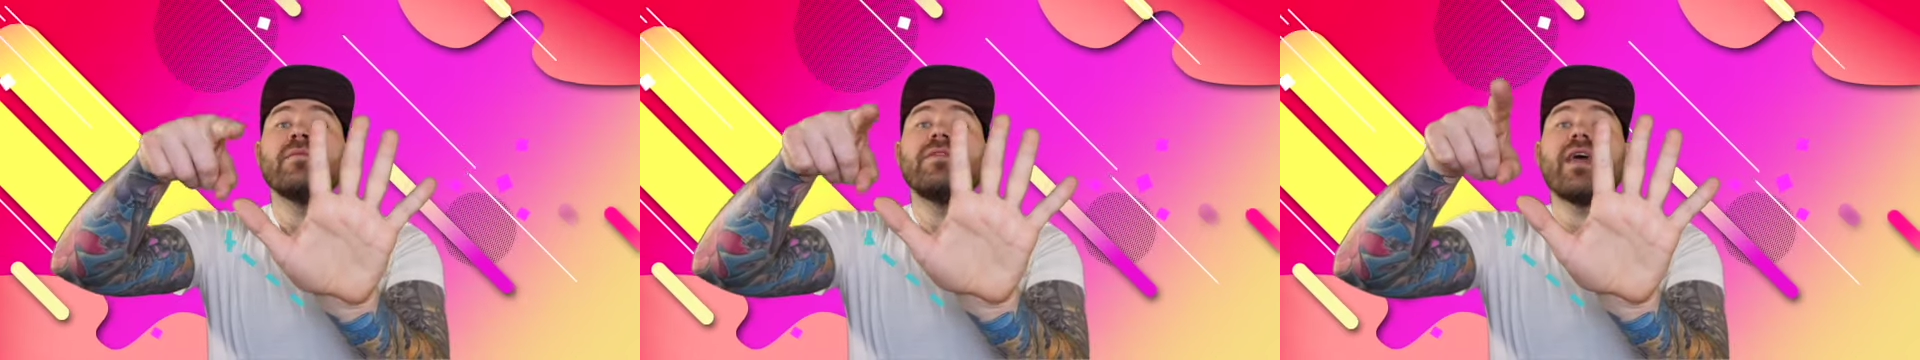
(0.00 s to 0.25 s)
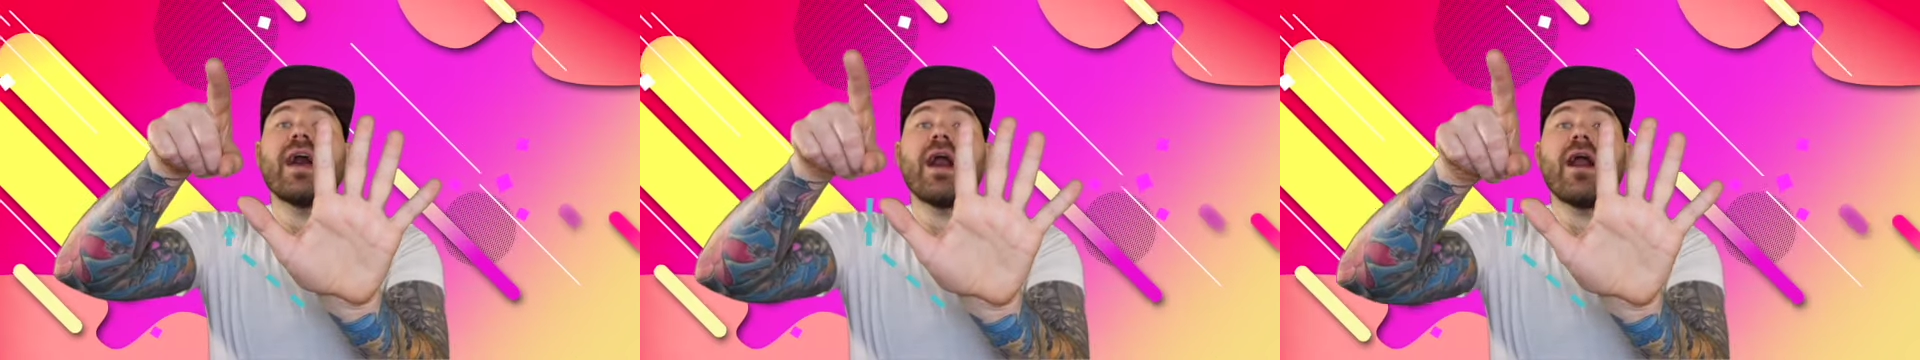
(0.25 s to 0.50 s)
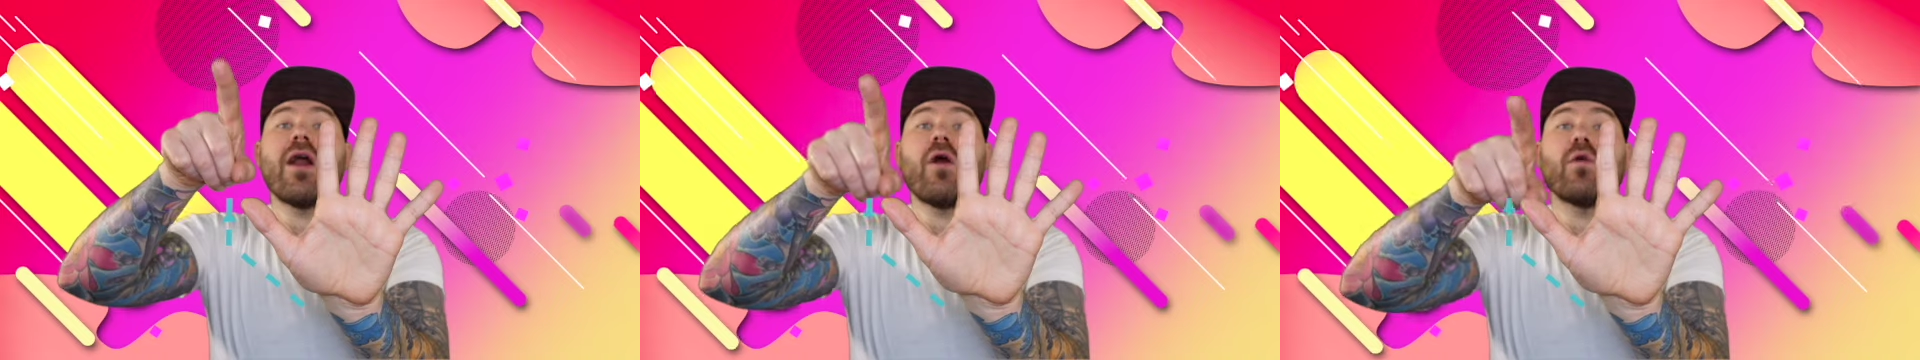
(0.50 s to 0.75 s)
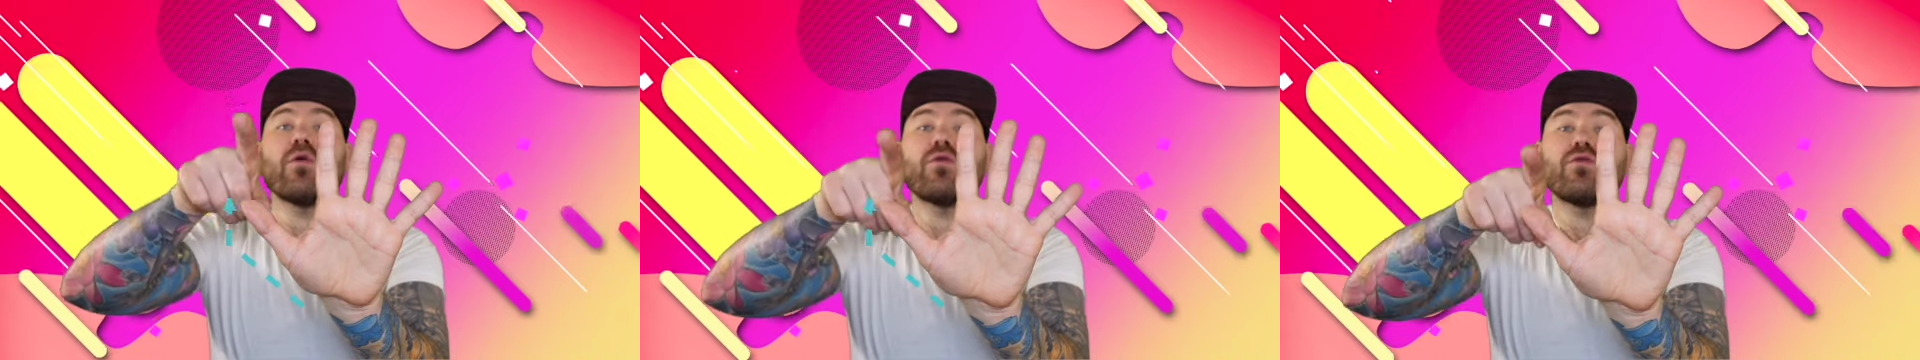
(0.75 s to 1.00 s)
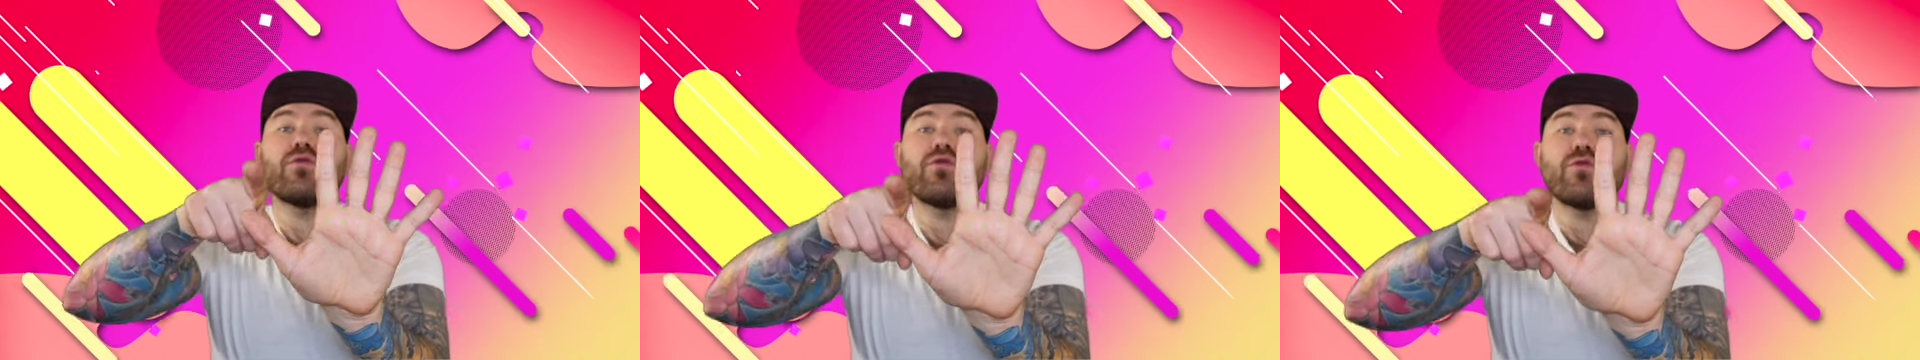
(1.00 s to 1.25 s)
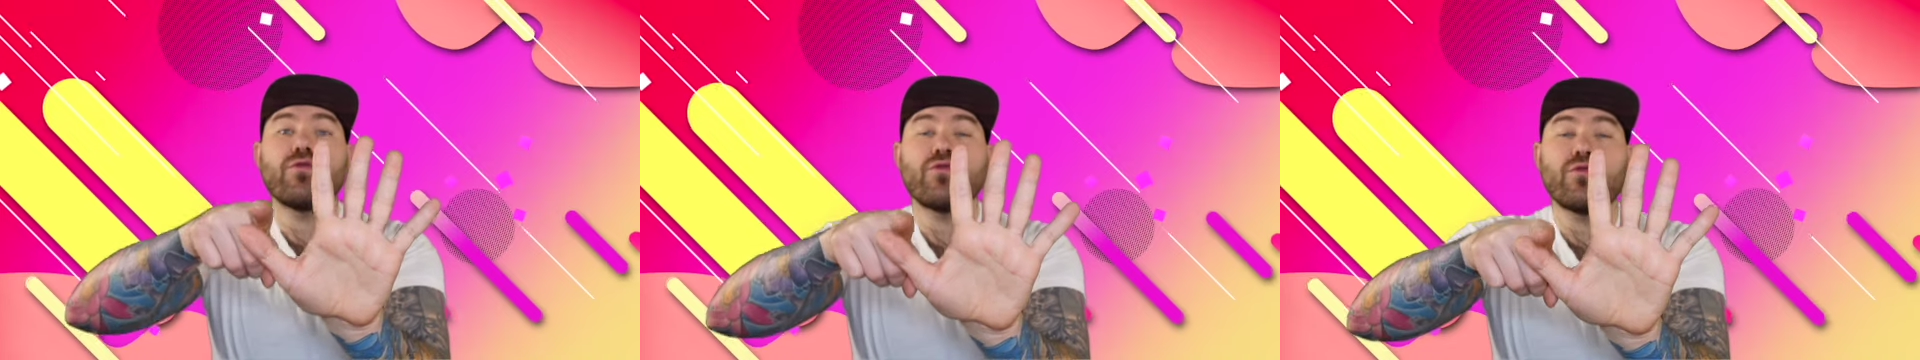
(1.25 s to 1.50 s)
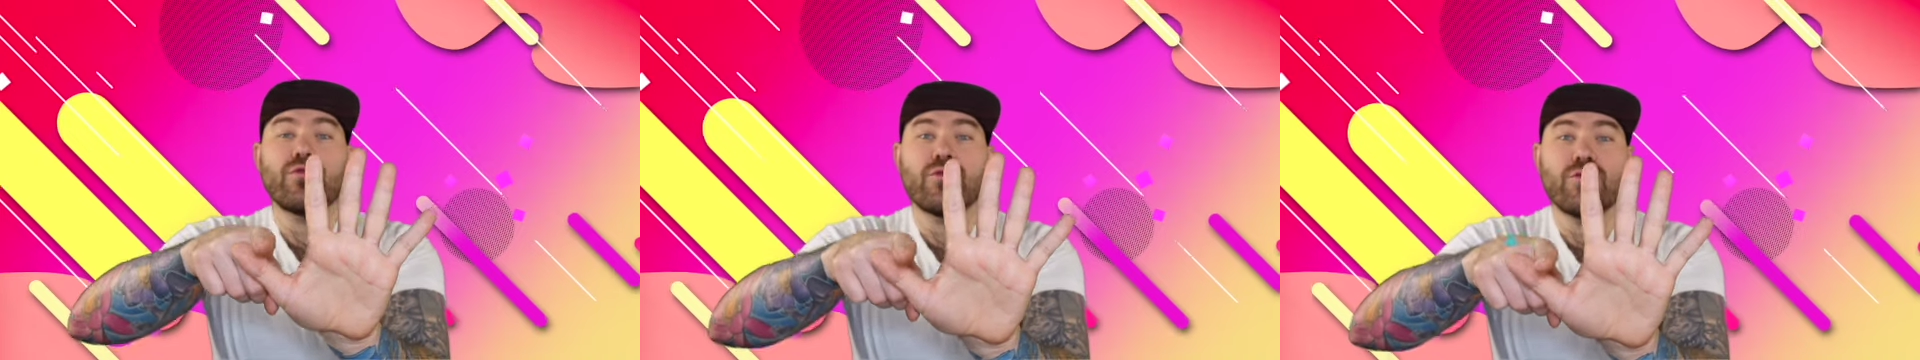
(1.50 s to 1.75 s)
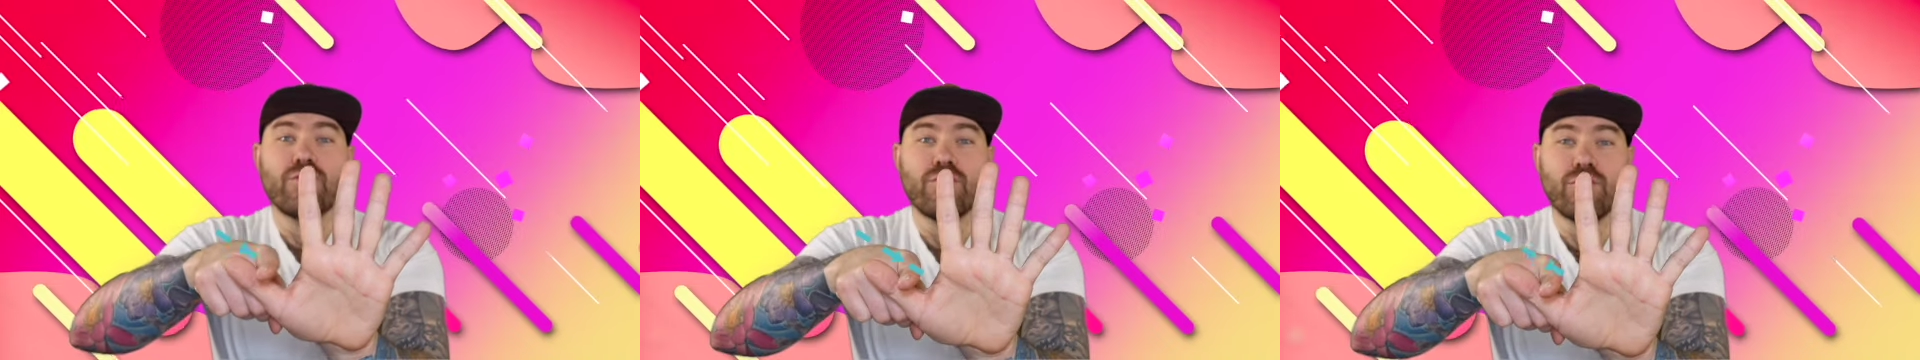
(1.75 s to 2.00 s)
down,
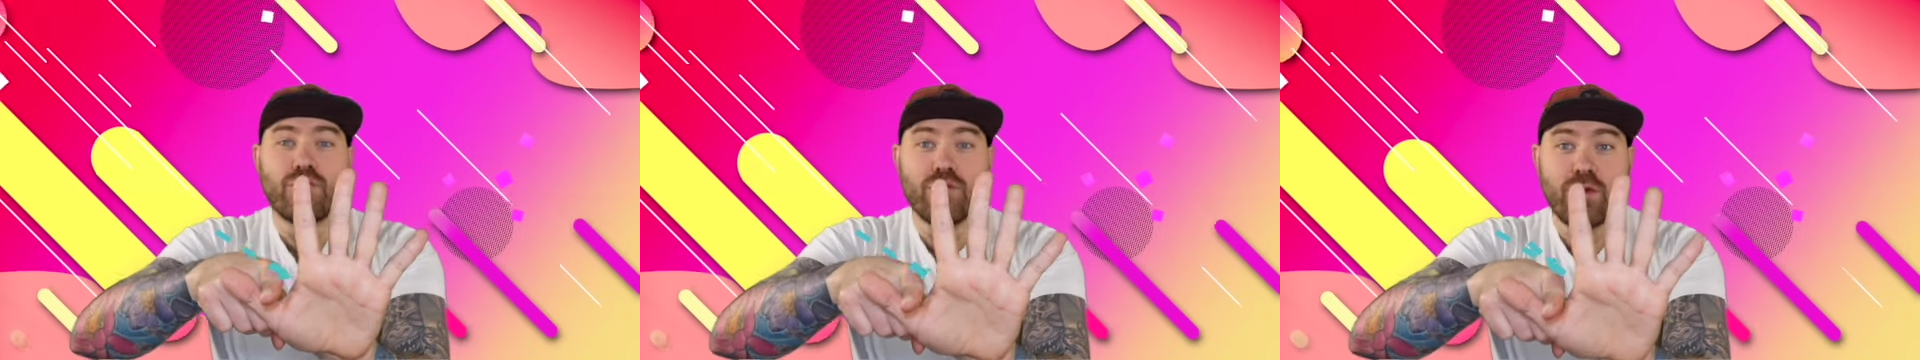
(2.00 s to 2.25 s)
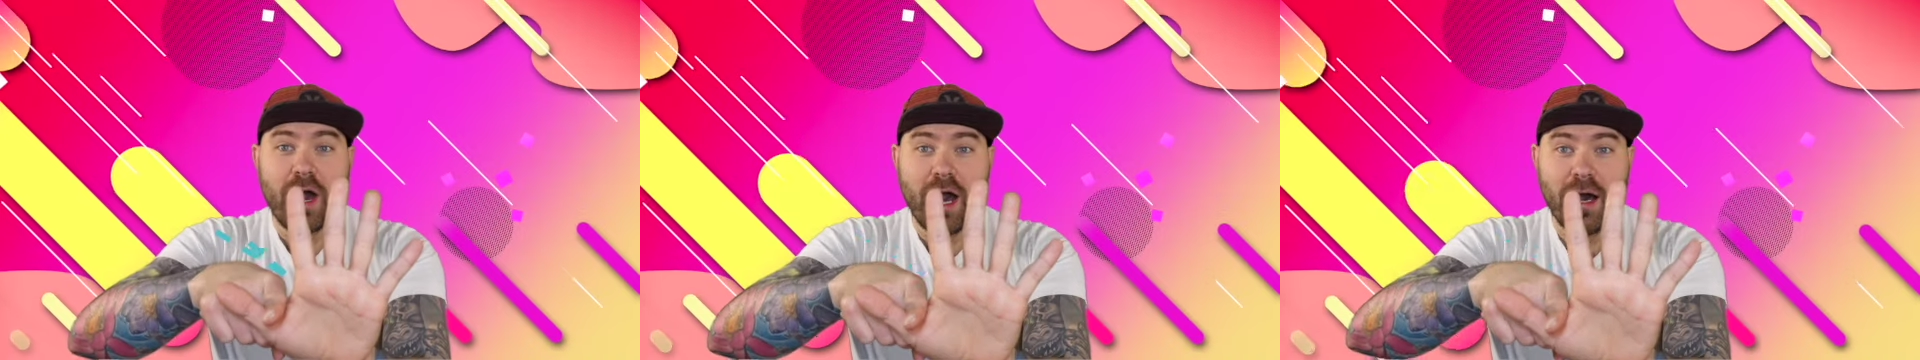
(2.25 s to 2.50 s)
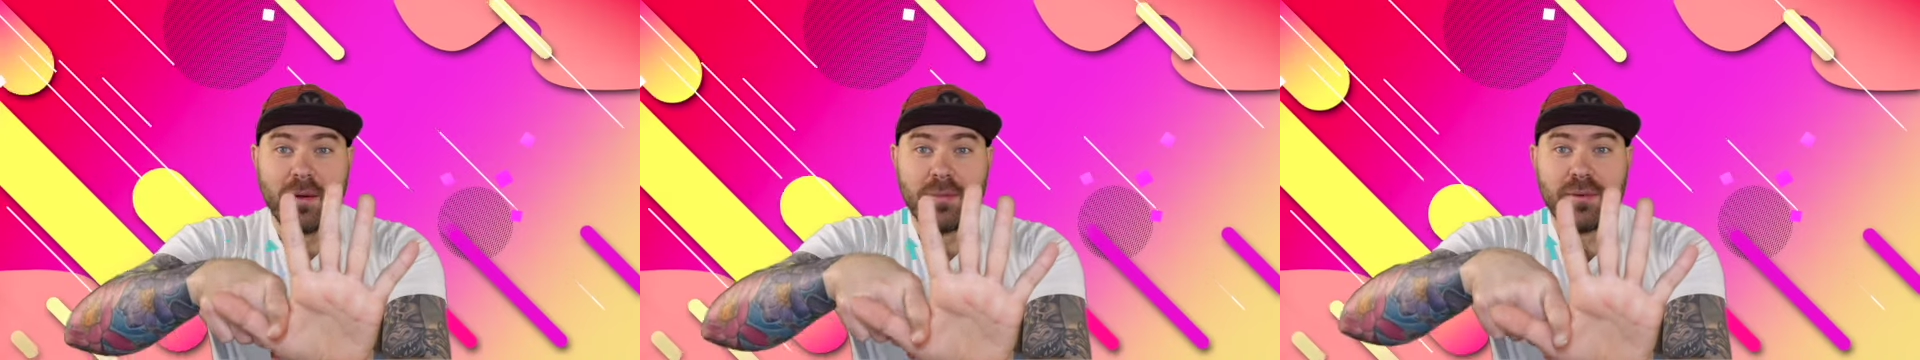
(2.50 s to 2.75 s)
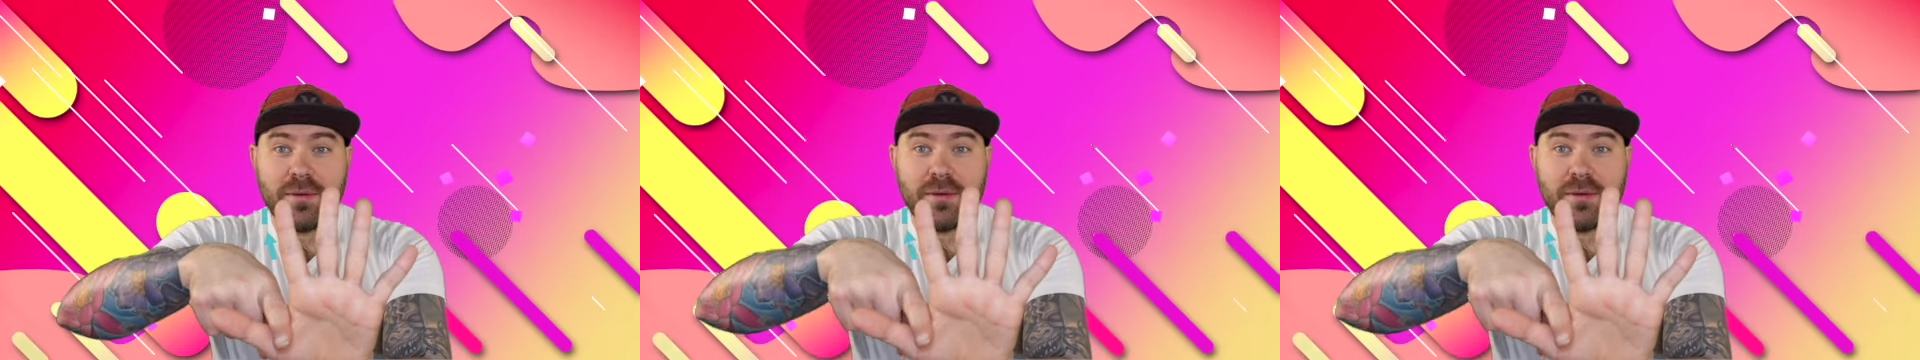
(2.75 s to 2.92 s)
up,